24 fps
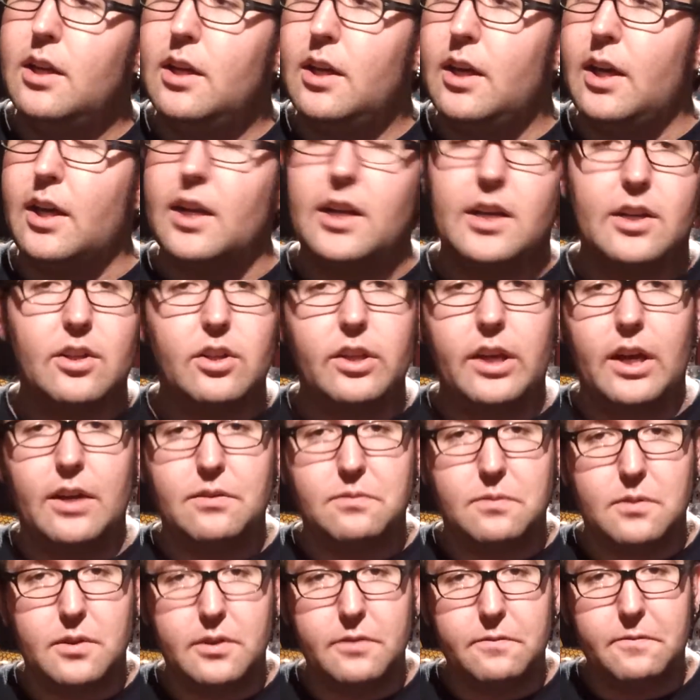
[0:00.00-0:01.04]
And I only
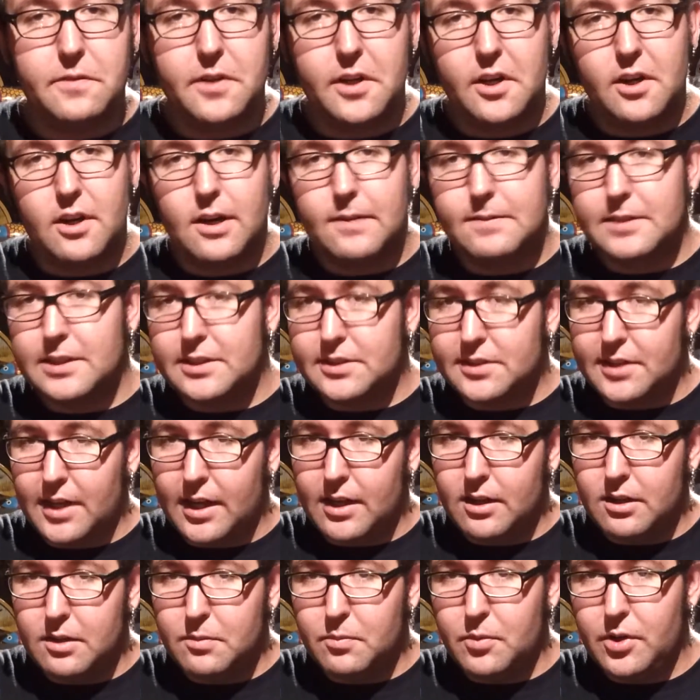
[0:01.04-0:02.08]
have one figure I'm going to
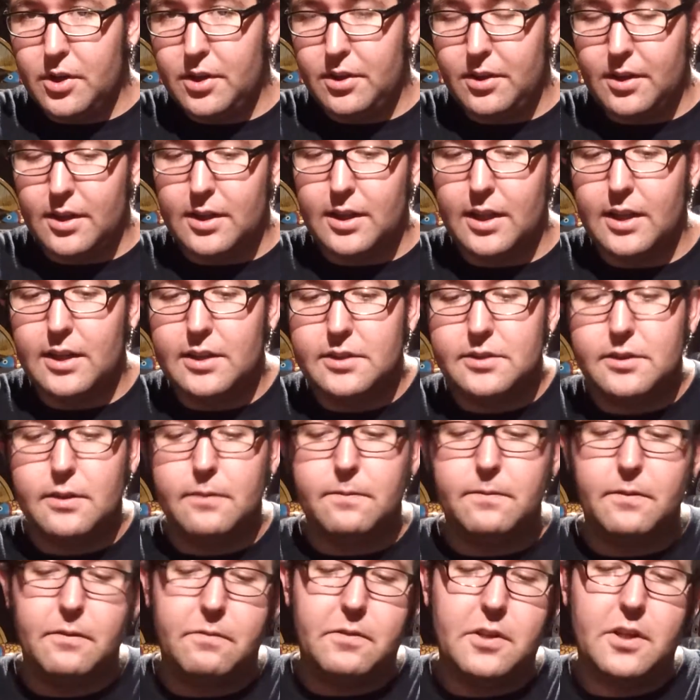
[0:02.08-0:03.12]
scale him with, and that is the
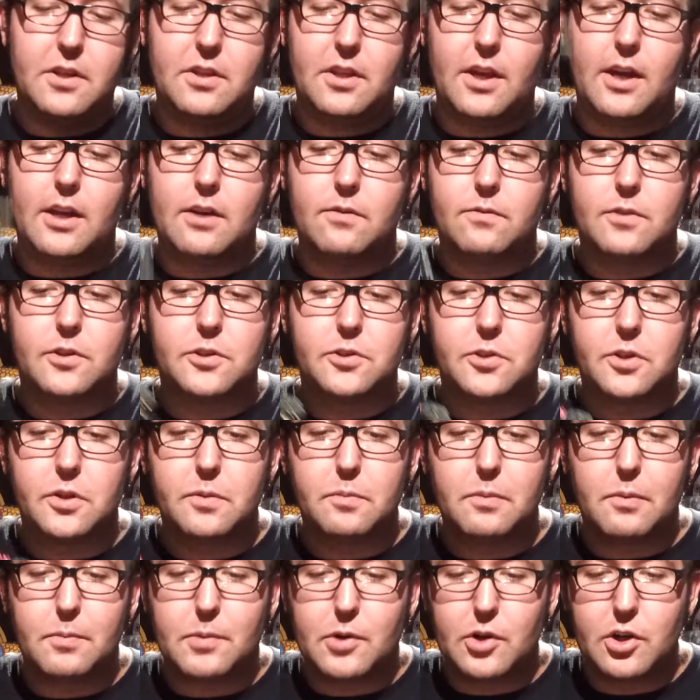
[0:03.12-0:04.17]
50th Anniversary
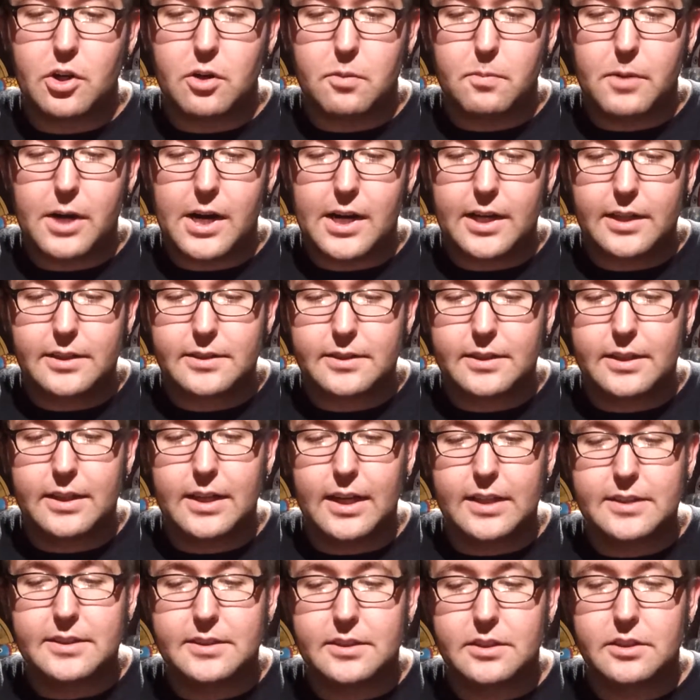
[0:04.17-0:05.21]
Memorial Box
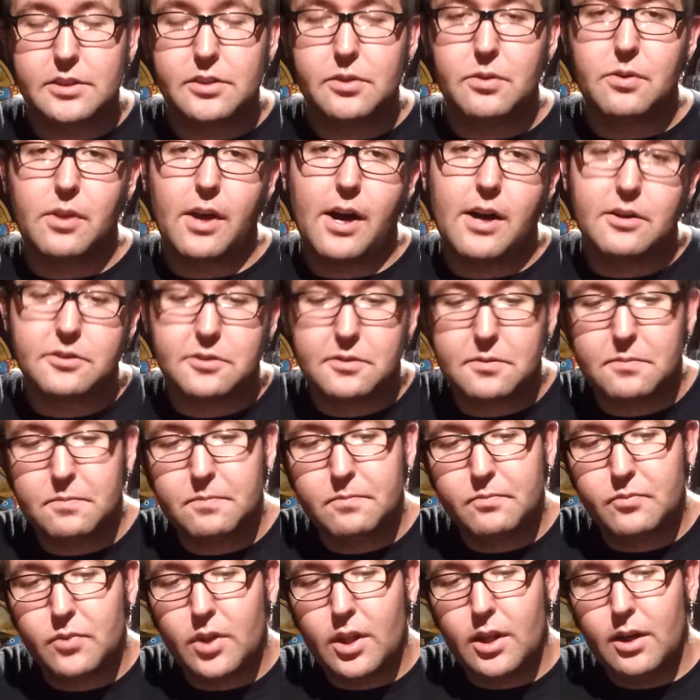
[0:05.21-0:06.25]
Godzilla 2000.
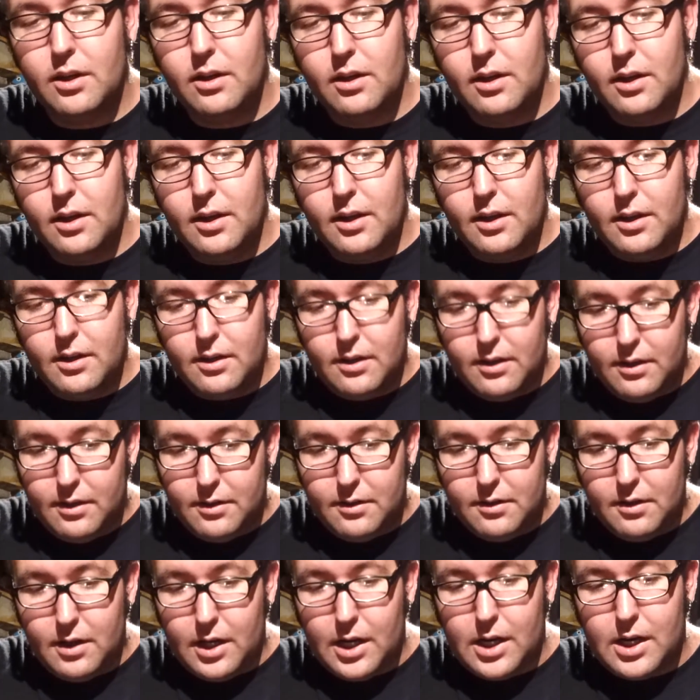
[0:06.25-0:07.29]

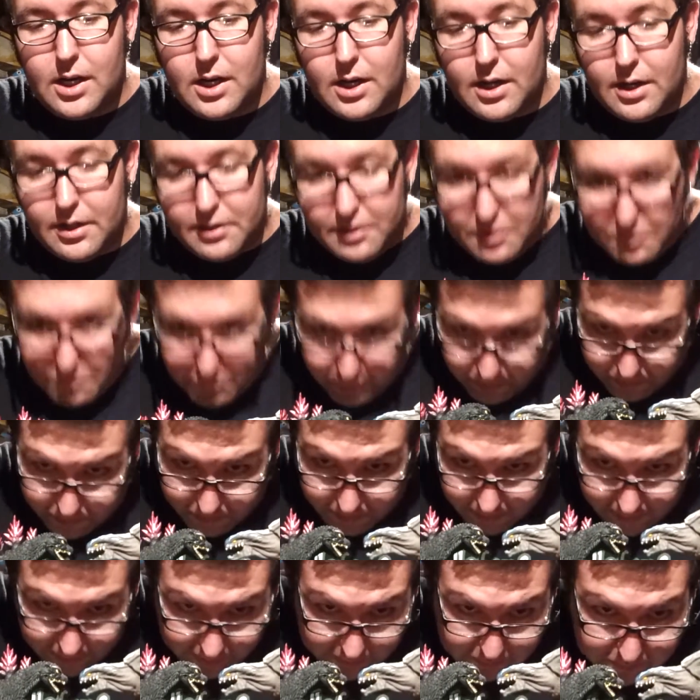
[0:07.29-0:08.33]
They're
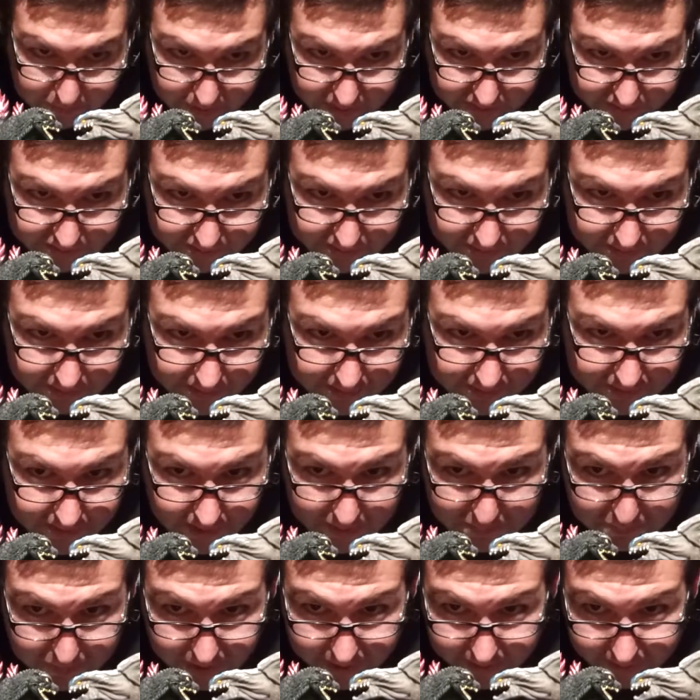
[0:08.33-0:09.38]
pretty much the
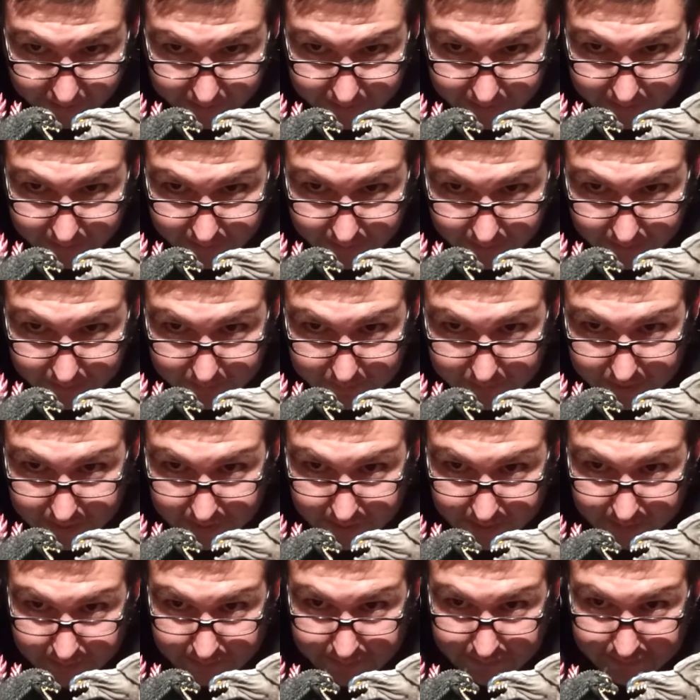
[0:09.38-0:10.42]
same height. I
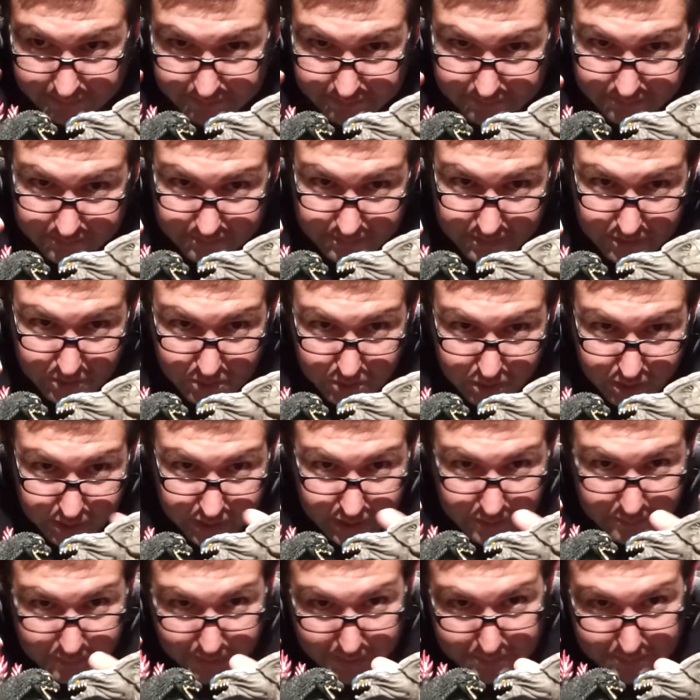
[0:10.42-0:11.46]
mean,
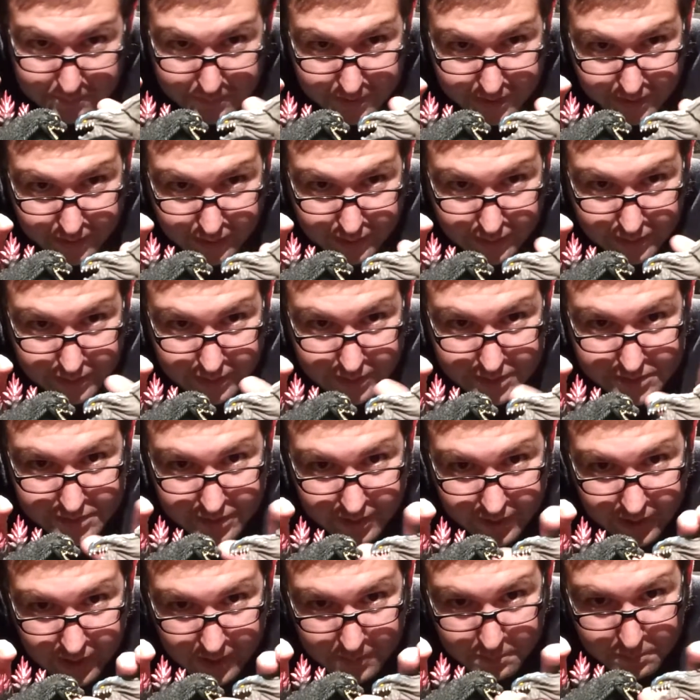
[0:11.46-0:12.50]
Orga might be his
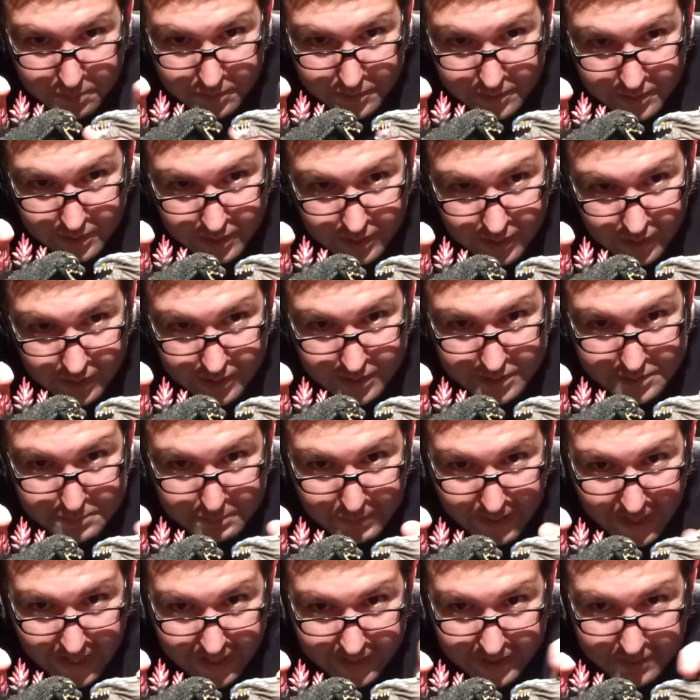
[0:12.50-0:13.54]
hump on his
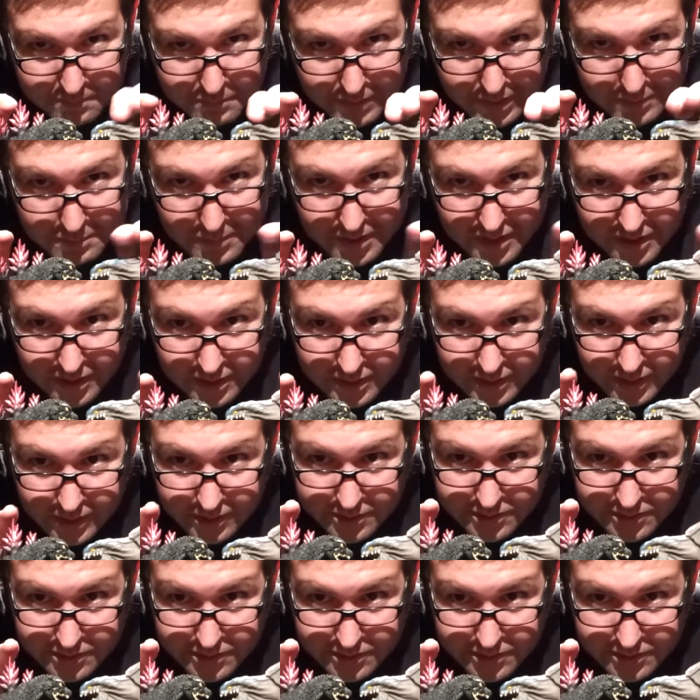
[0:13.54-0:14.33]
back might be a little